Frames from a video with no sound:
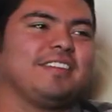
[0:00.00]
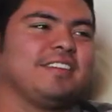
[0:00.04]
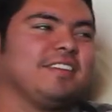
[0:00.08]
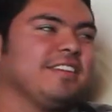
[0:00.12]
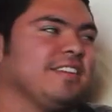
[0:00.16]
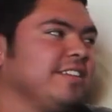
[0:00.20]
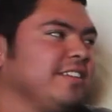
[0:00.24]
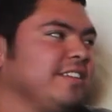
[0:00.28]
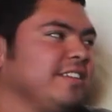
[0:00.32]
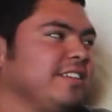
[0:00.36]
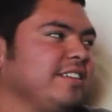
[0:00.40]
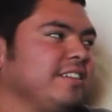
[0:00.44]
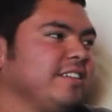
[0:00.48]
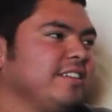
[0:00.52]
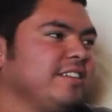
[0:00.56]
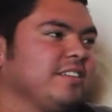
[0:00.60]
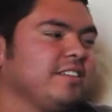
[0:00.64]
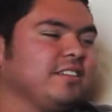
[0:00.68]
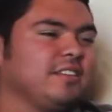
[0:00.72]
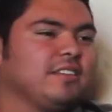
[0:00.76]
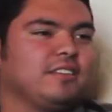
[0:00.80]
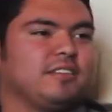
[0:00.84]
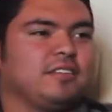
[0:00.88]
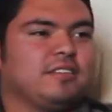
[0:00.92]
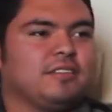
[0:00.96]

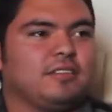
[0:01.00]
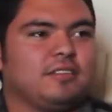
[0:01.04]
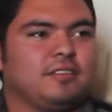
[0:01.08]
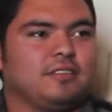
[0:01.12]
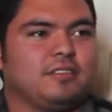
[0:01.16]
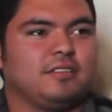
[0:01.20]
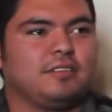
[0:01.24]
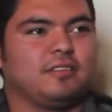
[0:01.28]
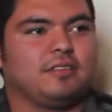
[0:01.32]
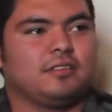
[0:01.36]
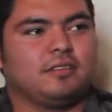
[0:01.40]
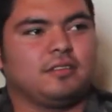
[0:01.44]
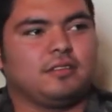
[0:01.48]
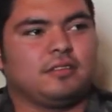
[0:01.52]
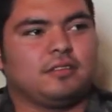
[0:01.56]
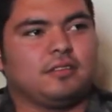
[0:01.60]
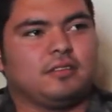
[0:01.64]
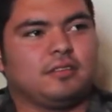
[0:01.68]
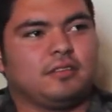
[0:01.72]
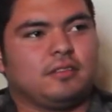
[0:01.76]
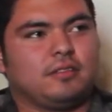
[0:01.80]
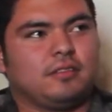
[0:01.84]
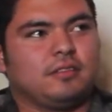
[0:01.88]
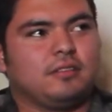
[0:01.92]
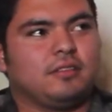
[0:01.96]

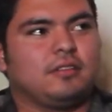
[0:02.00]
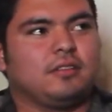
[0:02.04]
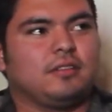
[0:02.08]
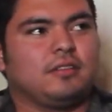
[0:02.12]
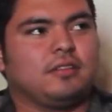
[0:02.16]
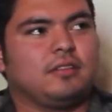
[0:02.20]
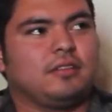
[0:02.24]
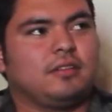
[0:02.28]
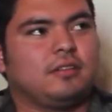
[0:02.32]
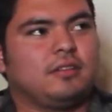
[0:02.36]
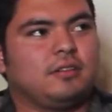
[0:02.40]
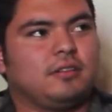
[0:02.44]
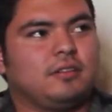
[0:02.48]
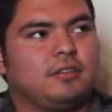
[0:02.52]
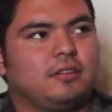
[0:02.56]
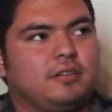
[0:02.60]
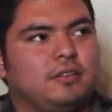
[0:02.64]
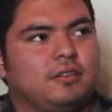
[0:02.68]
This person isn't speaking.